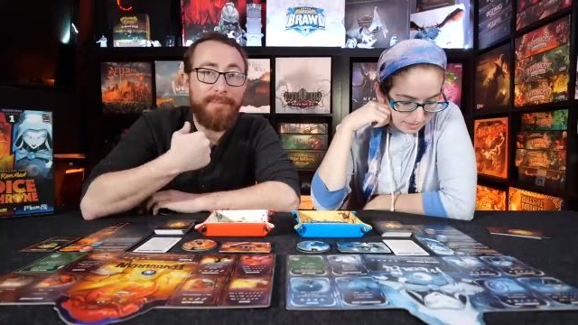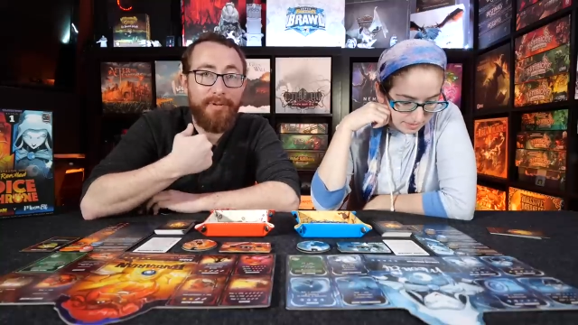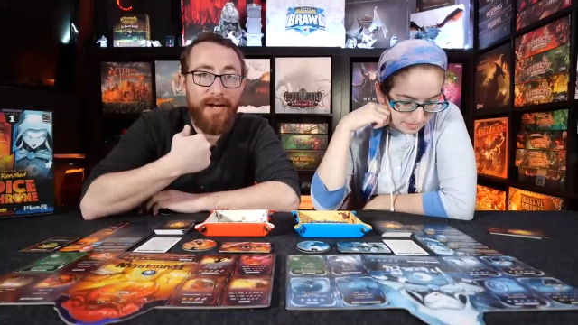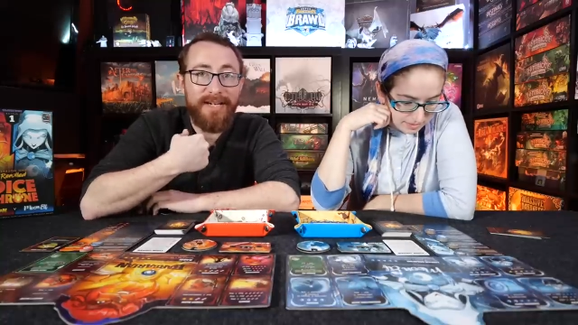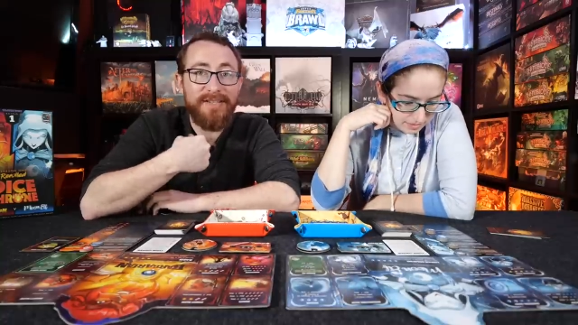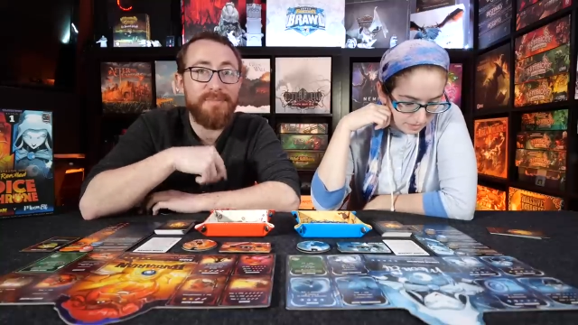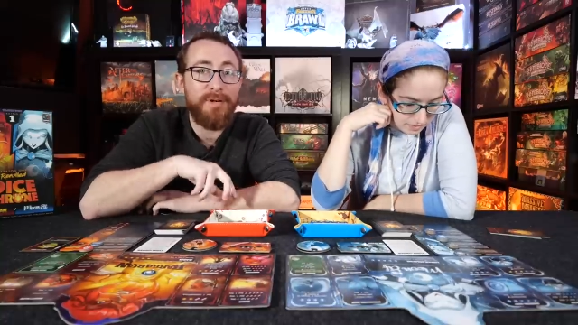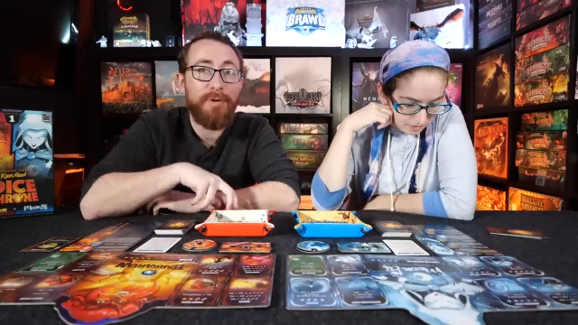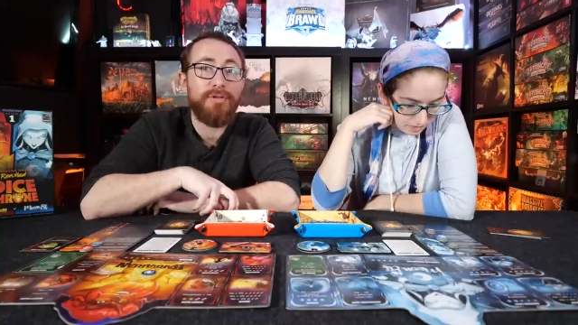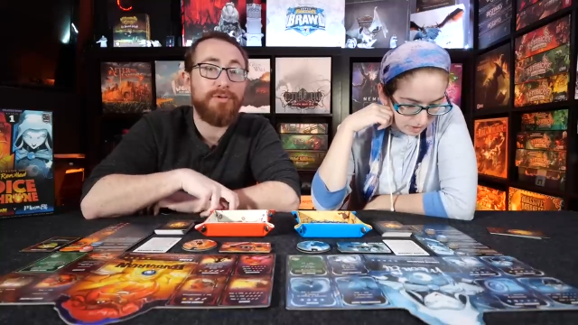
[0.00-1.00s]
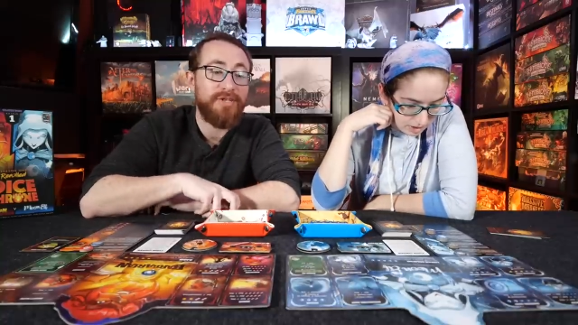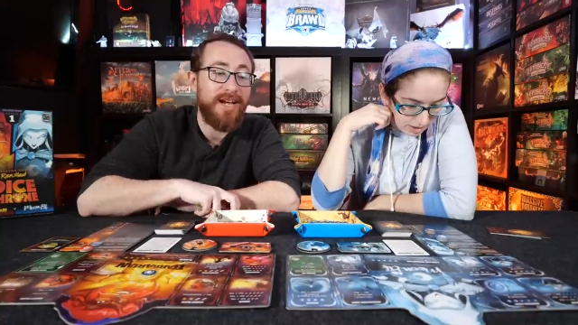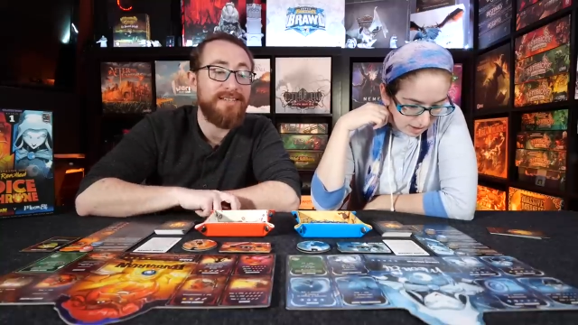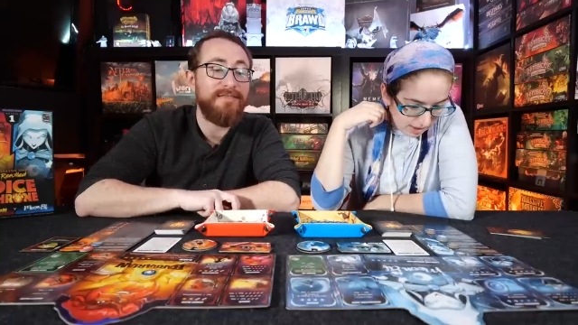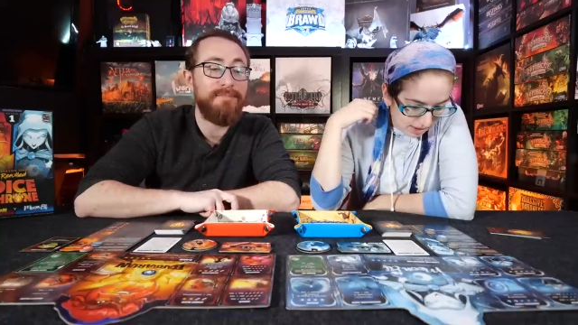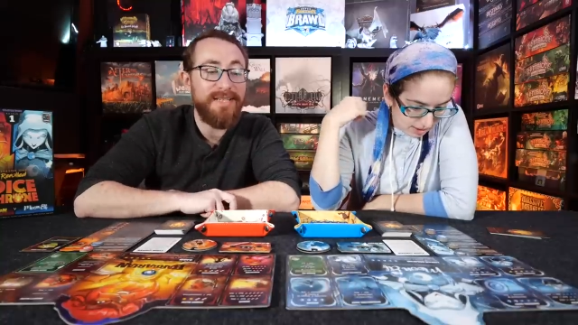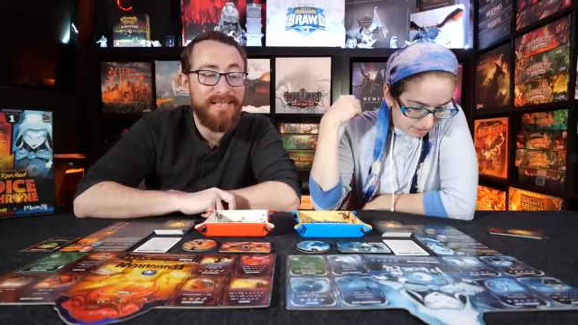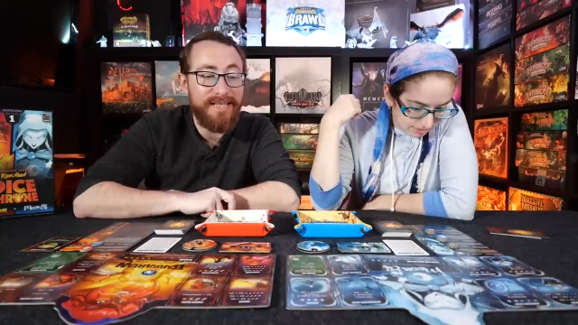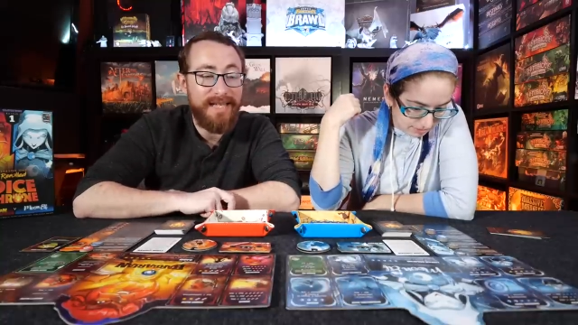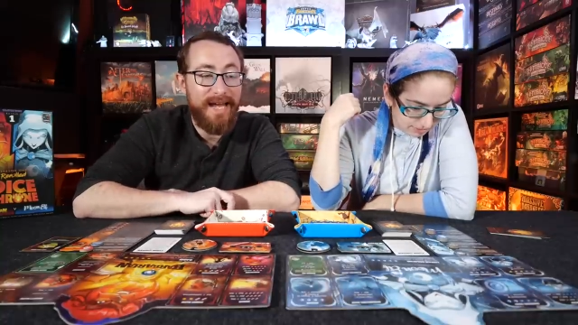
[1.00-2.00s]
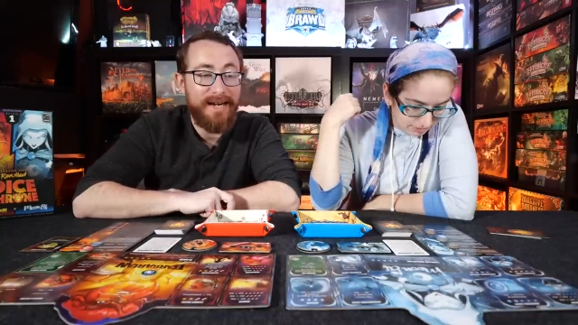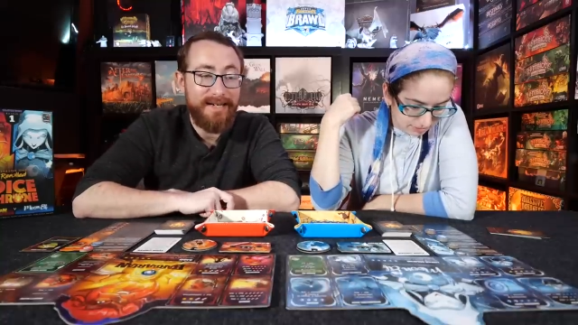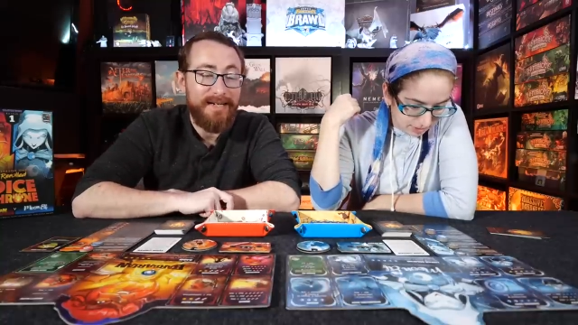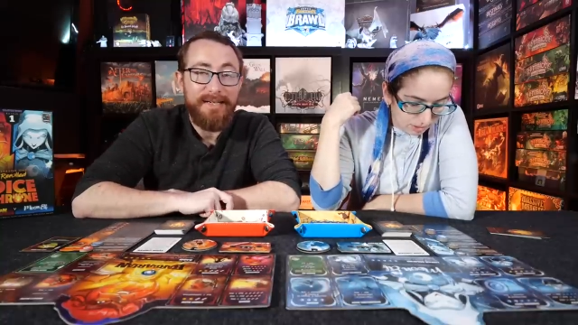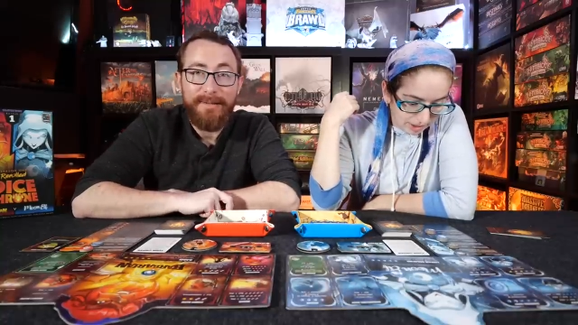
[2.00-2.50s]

Speaker 1: and blind gives me a one third chance of missing attack.